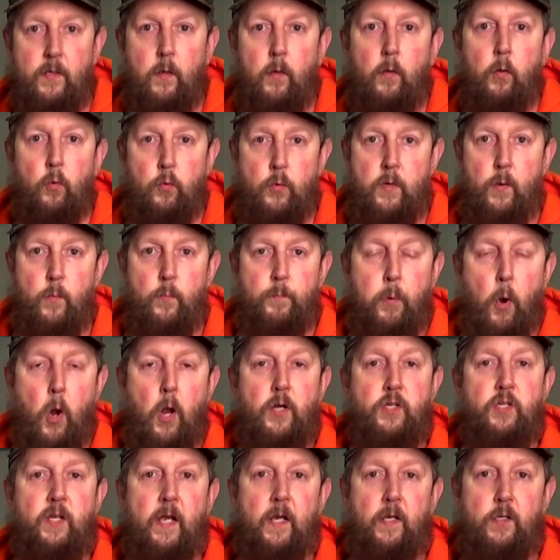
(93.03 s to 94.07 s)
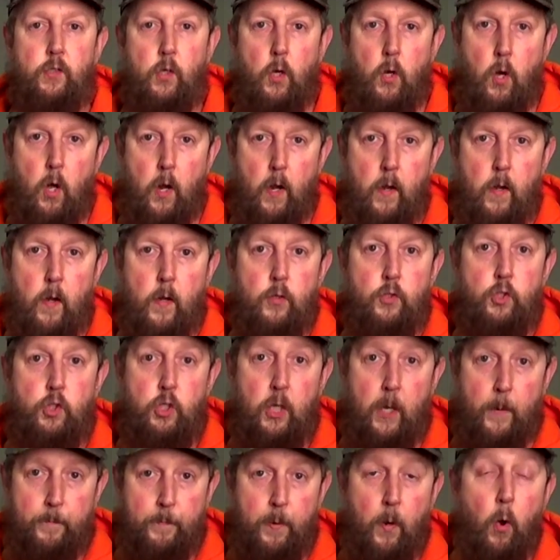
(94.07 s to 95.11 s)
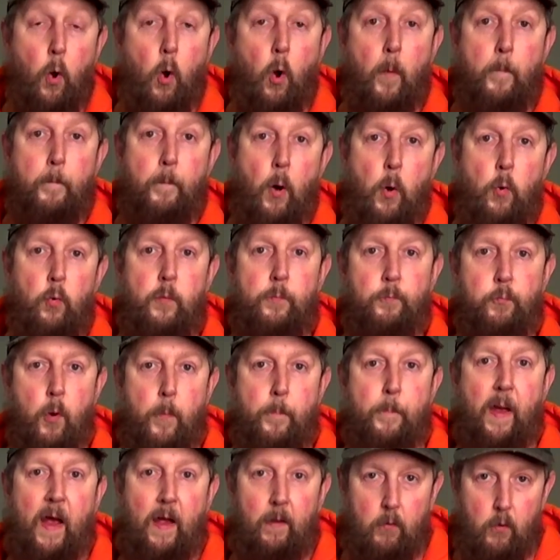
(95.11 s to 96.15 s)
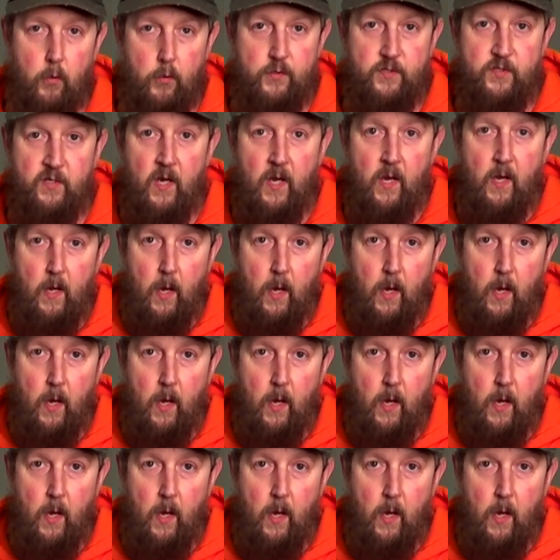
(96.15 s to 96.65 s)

included projects on ship or boat propellers